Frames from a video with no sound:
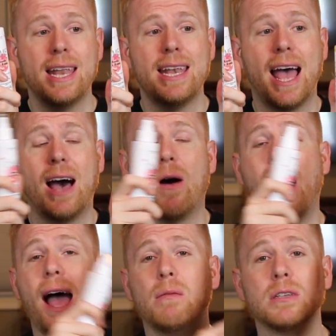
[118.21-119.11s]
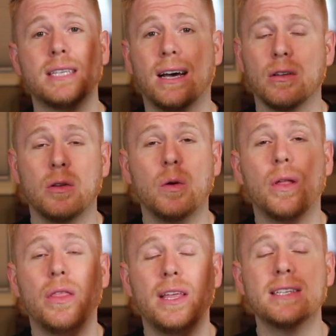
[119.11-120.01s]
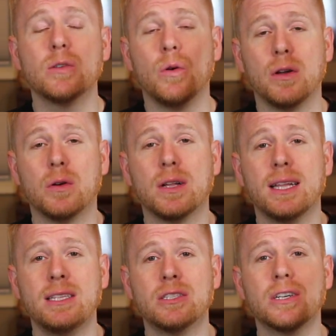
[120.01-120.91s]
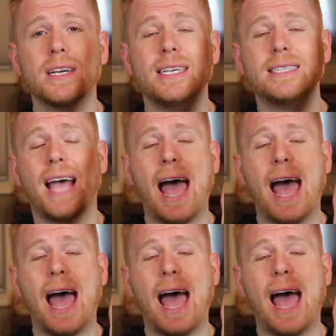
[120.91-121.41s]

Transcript: Now, I will tell you, this oil cleanser is